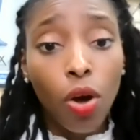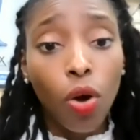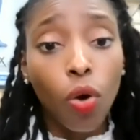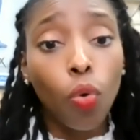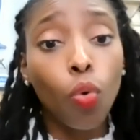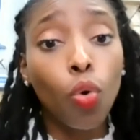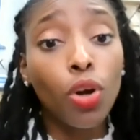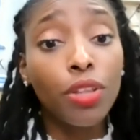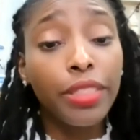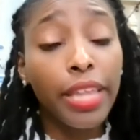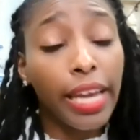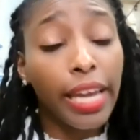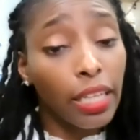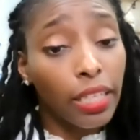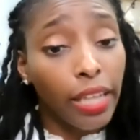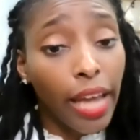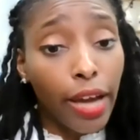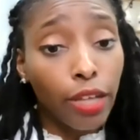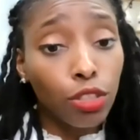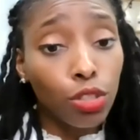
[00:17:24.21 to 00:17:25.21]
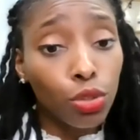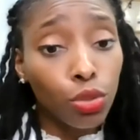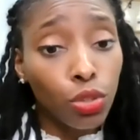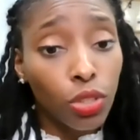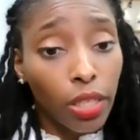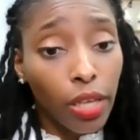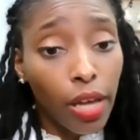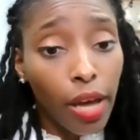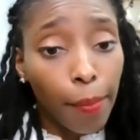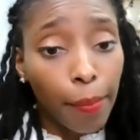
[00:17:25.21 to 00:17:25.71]
or they allow you
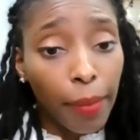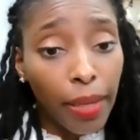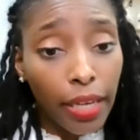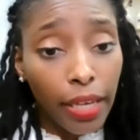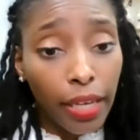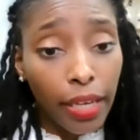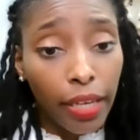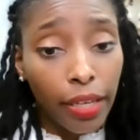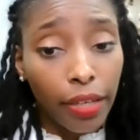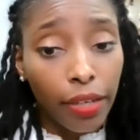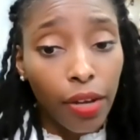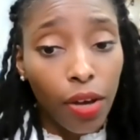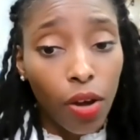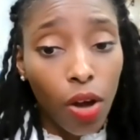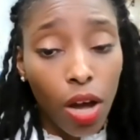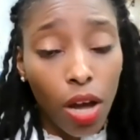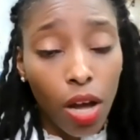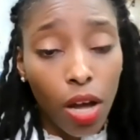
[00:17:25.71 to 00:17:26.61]
to come in